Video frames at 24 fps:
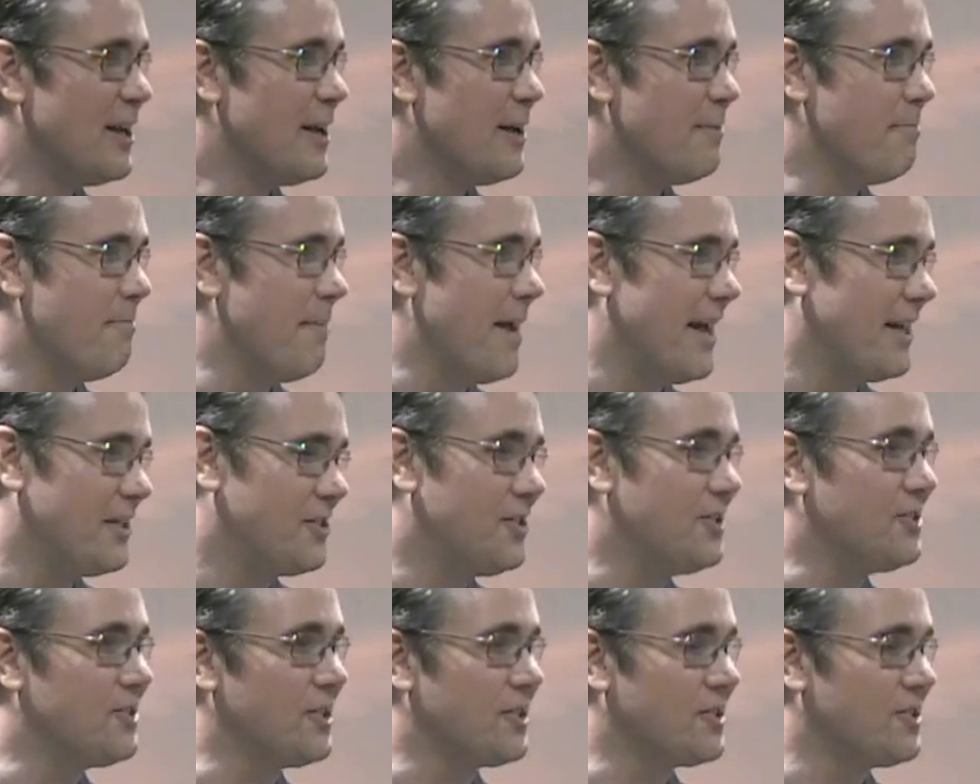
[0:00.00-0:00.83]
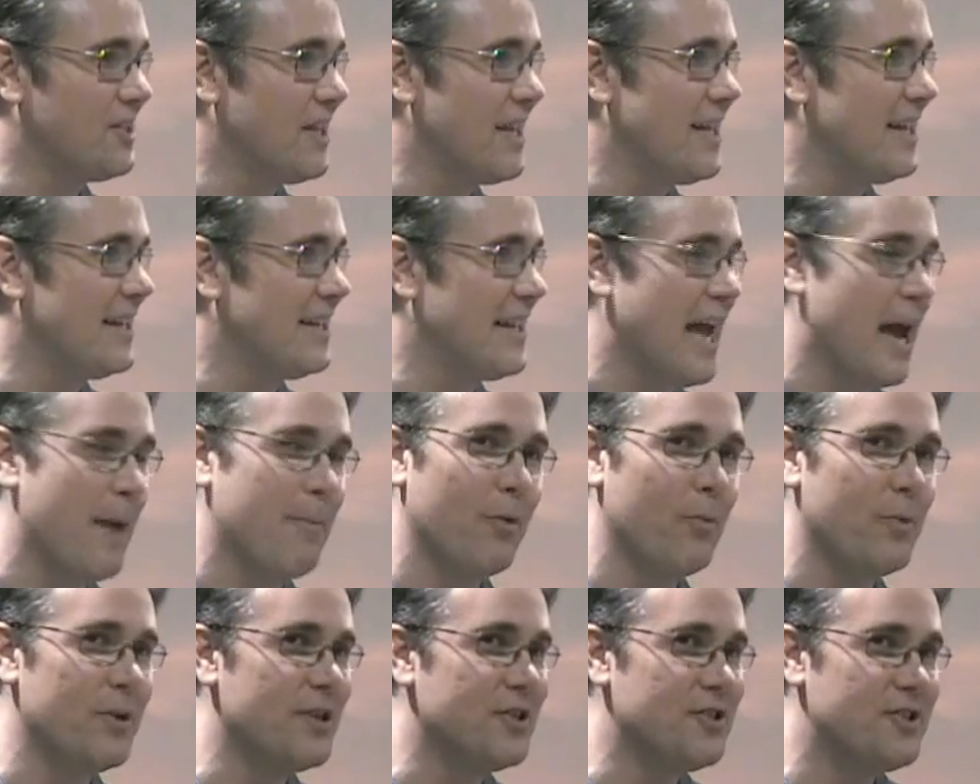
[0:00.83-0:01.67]
managed to succeed at that,
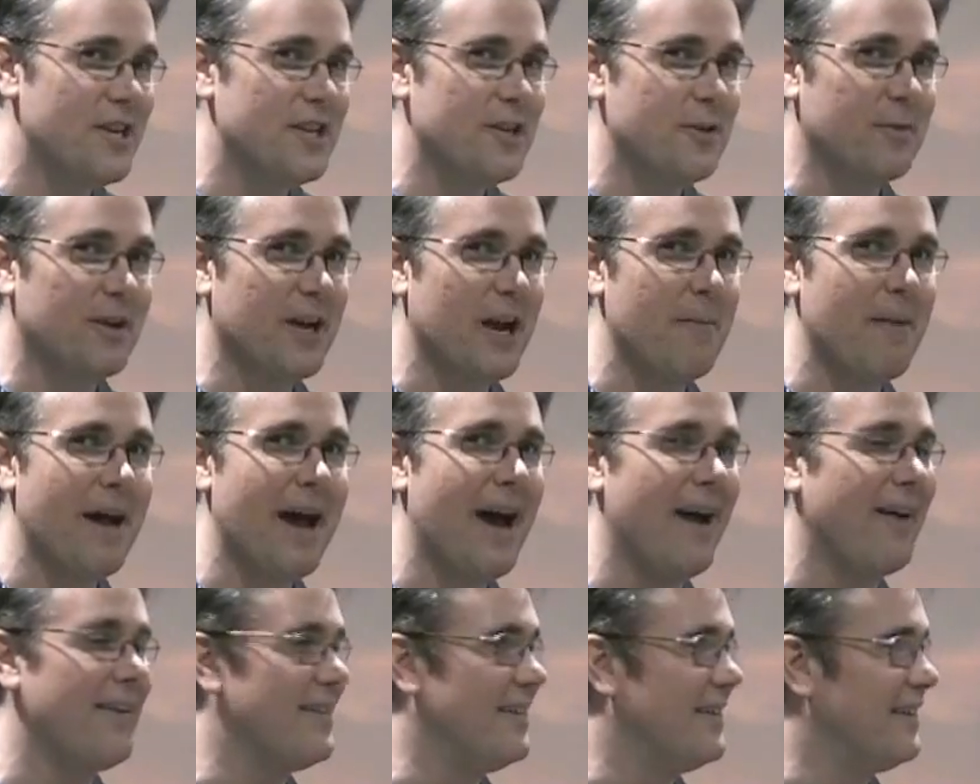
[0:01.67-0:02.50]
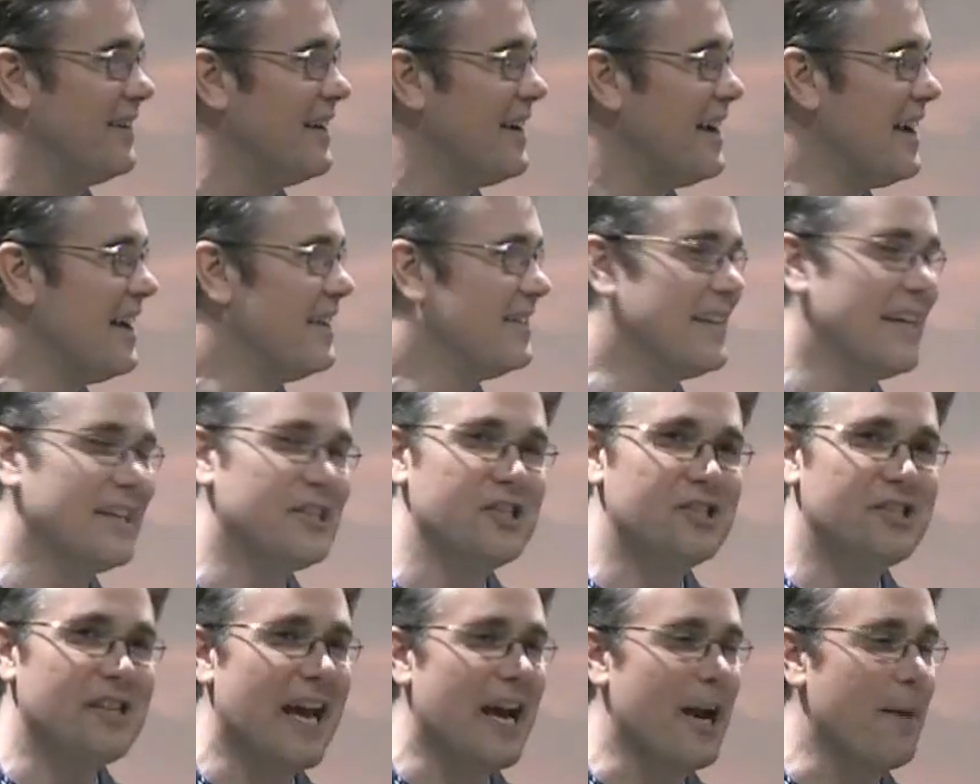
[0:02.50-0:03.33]
but when you see them come out, they
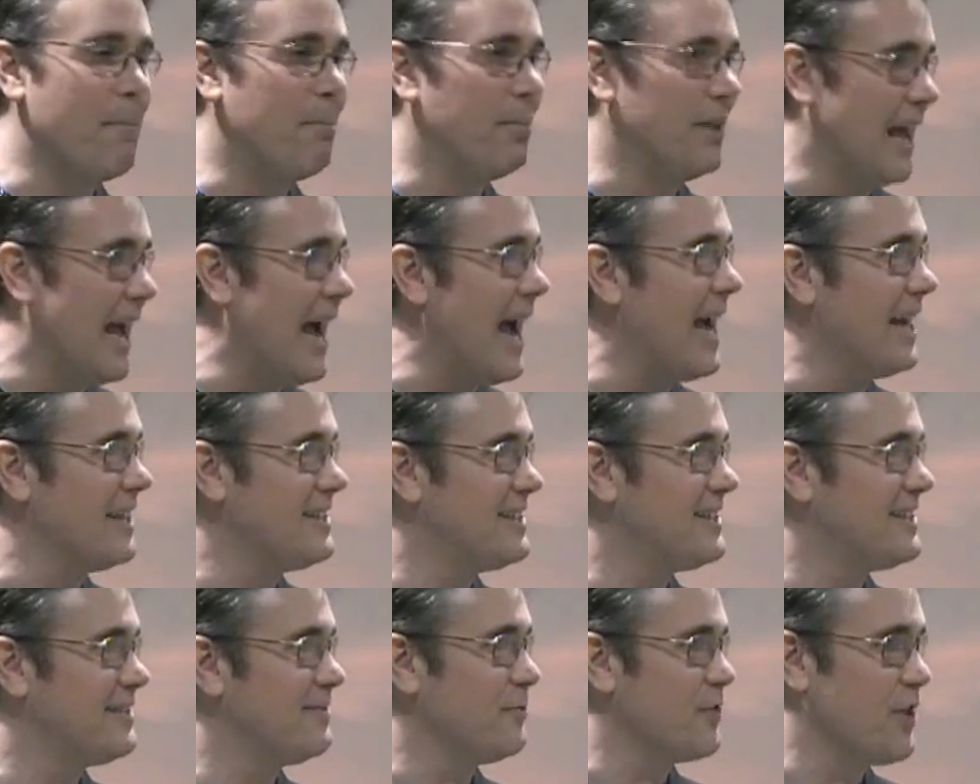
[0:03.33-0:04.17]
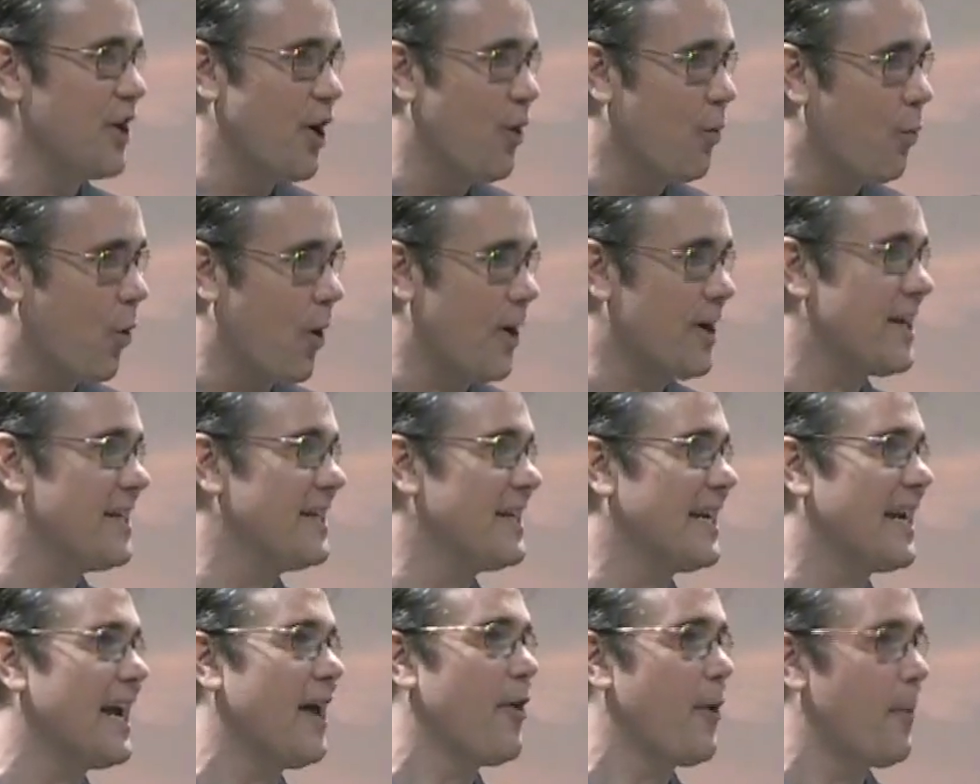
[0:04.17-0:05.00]
just had a blast, working
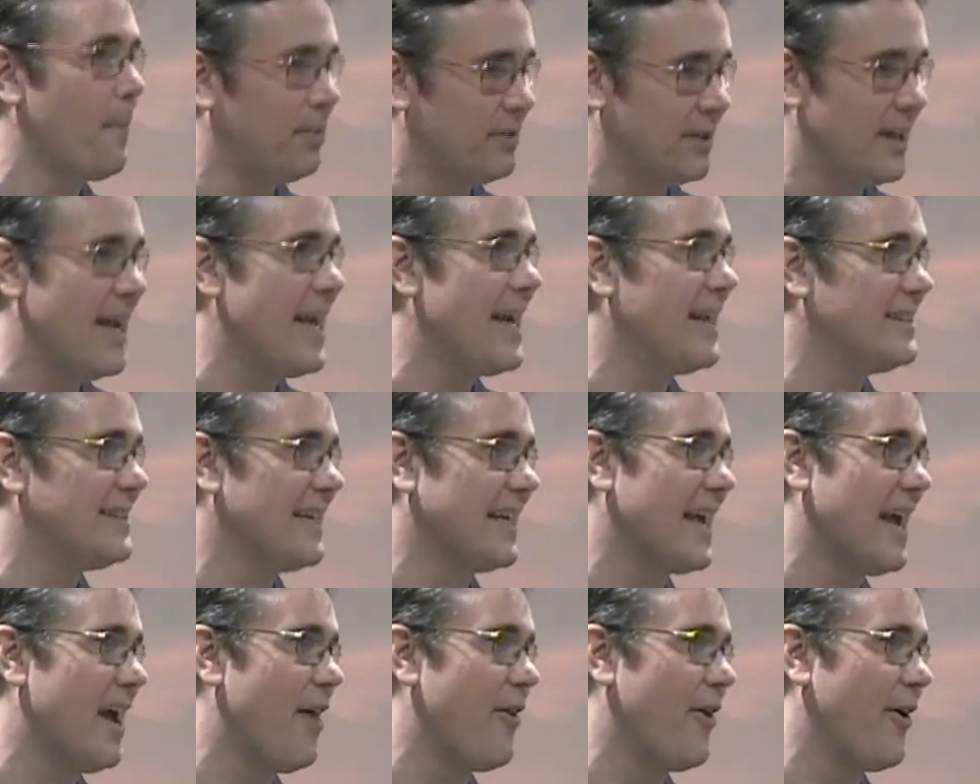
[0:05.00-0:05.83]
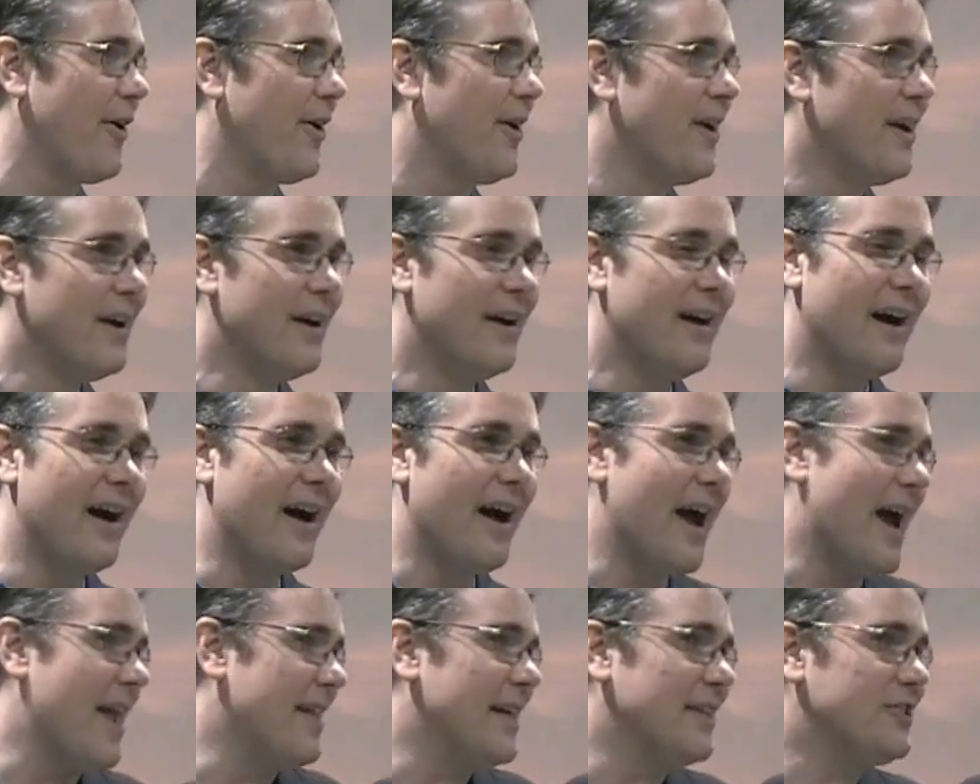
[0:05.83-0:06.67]
together, playing together,
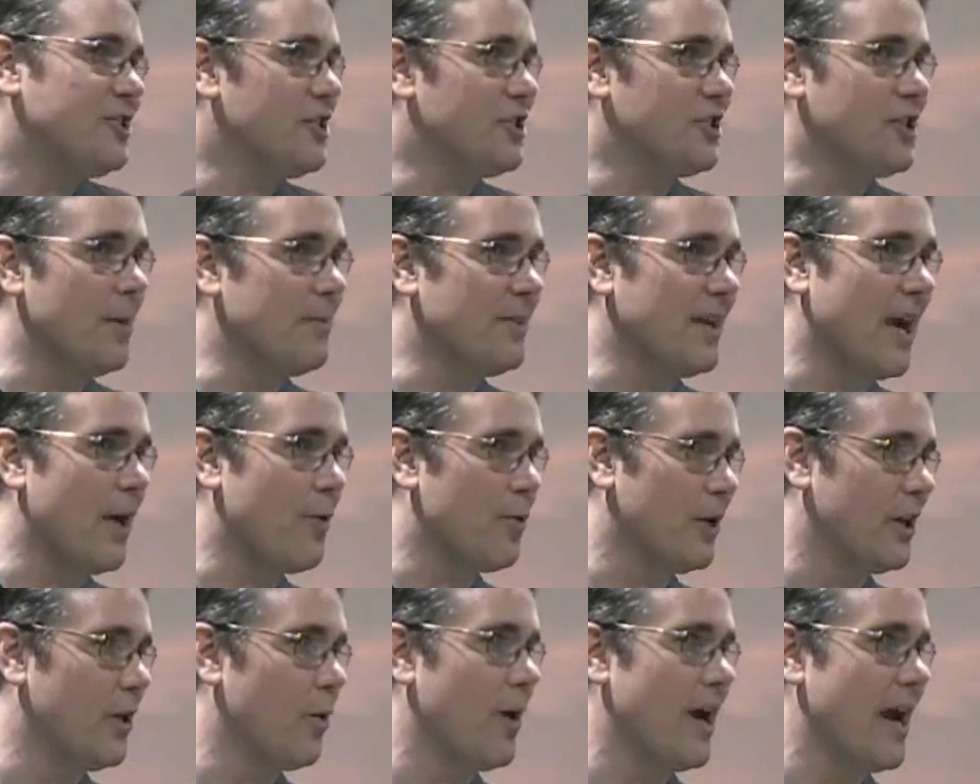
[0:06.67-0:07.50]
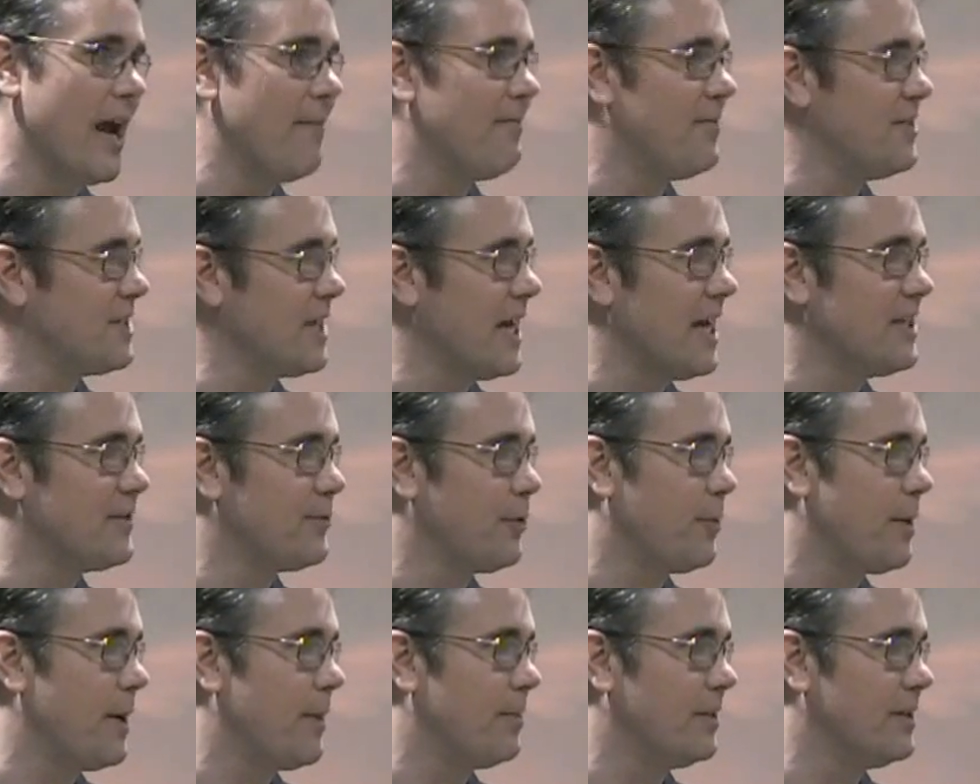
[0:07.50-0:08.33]
and that's just something I really want to emphasize
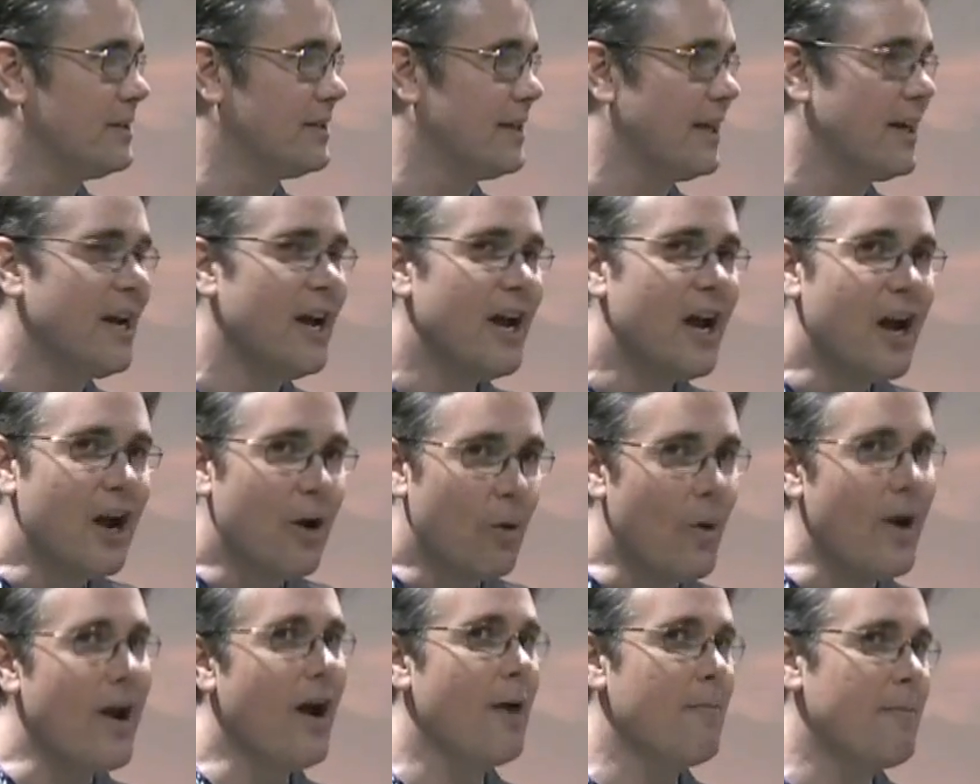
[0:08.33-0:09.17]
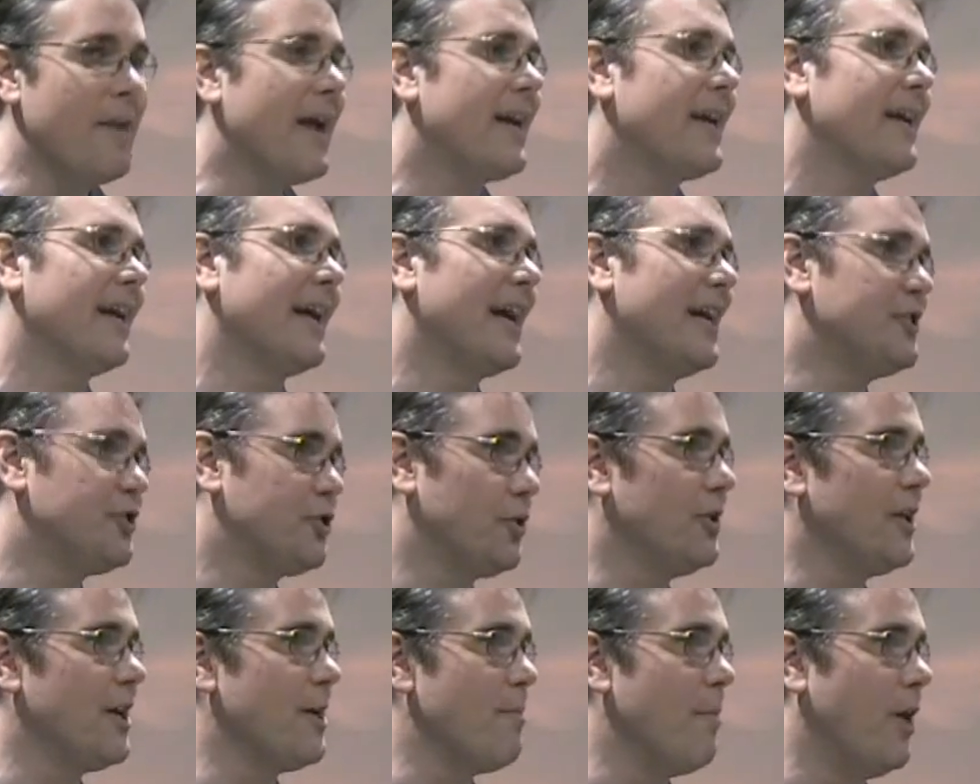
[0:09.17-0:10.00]
for people, is that we are making a
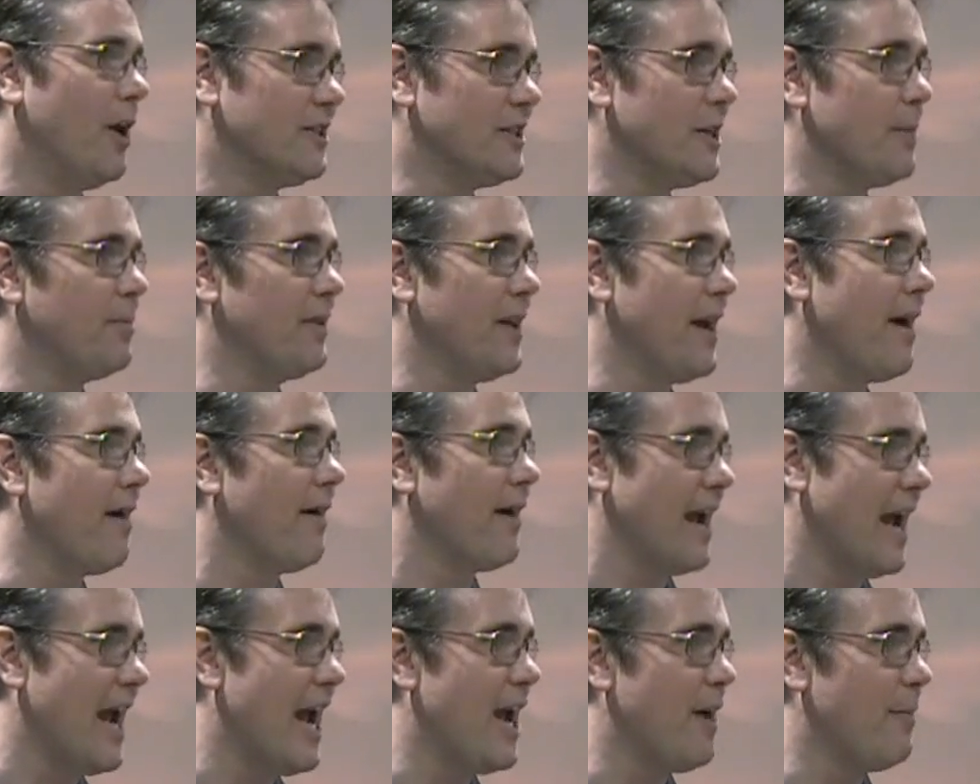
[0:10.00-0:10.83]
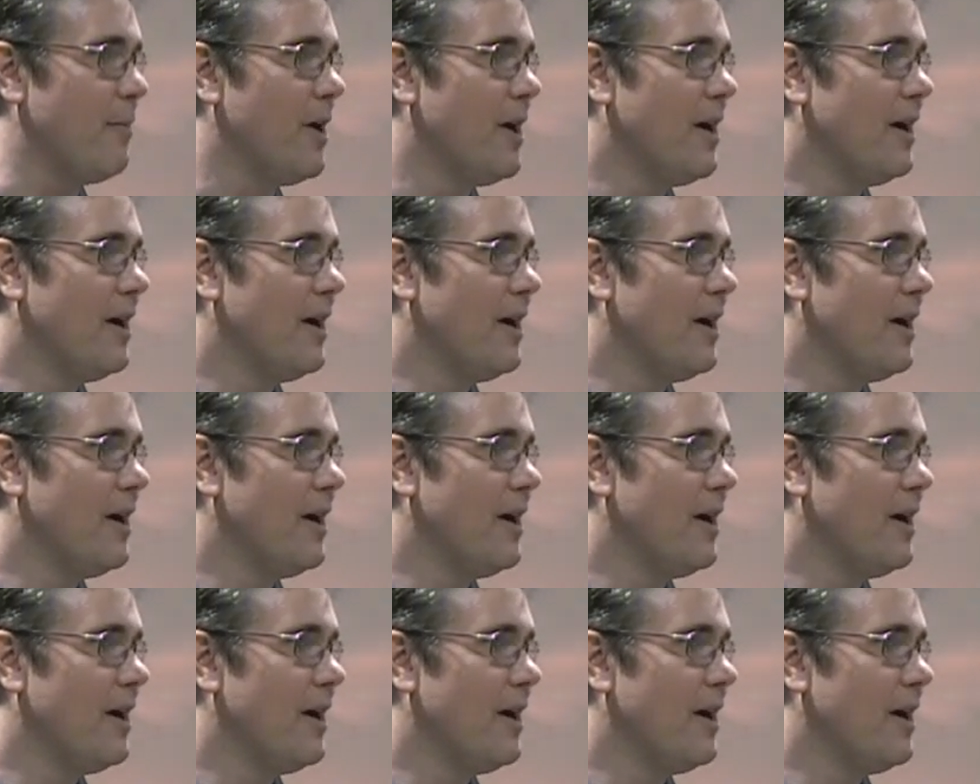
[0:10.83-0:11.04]
truly multiplayer game.